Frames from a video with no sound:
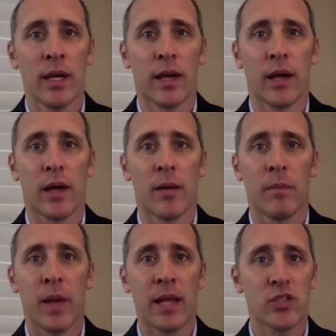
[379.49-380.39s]

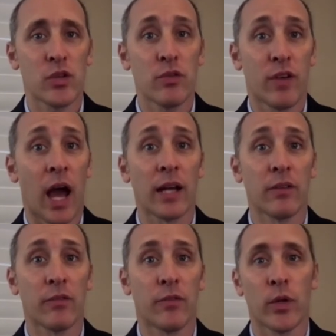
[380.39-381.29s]
And so you've got it
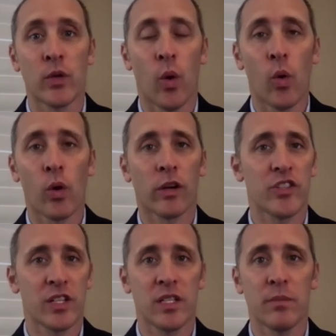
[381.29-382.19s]
for you, or
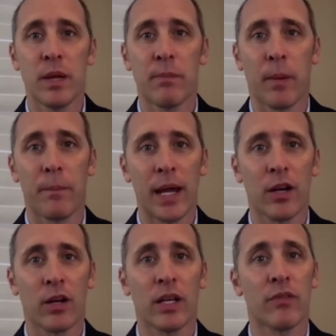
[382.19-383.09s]
just to be
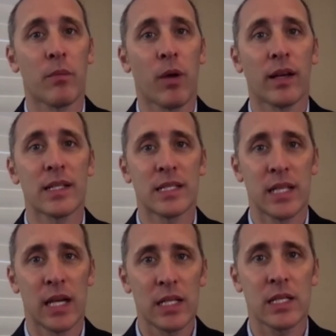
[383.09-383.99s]
prepared if the market
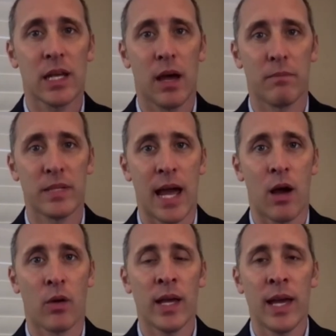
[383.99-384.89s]
does come
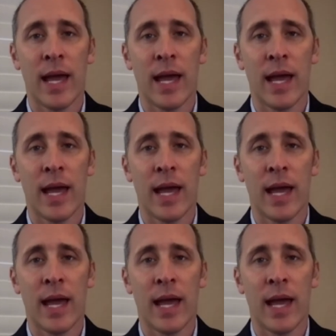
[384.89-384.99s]
down,